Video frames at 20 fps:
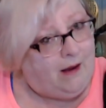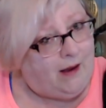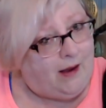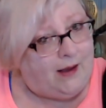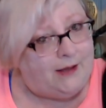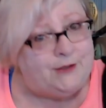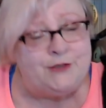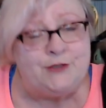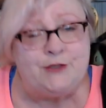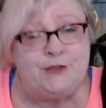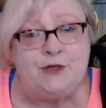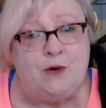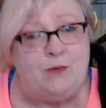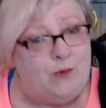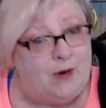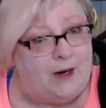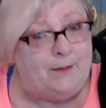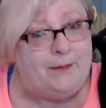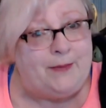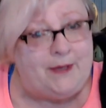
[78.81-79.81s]
I just don't
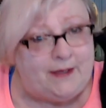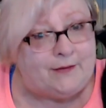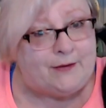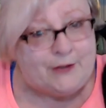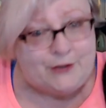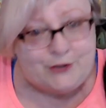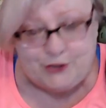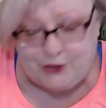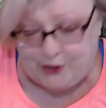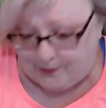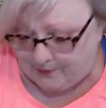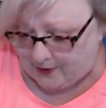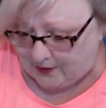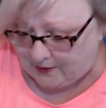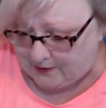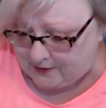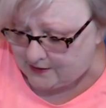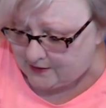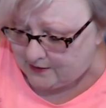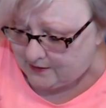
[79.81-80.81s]
want him killing
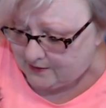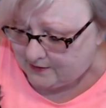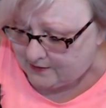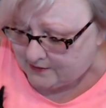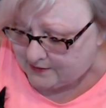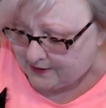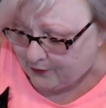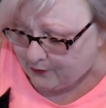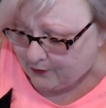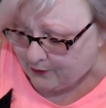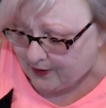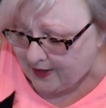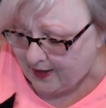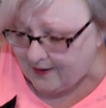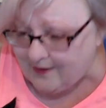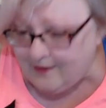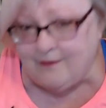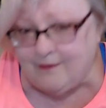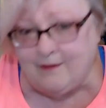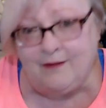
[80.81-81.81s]
chipmunks. Is that
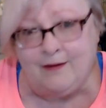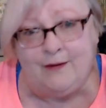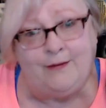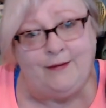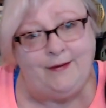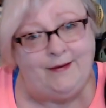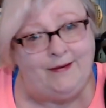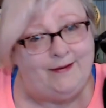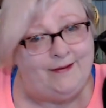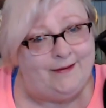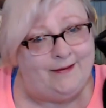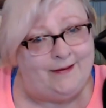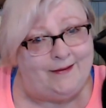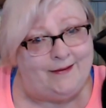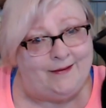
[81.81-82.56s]
okay? Yeah.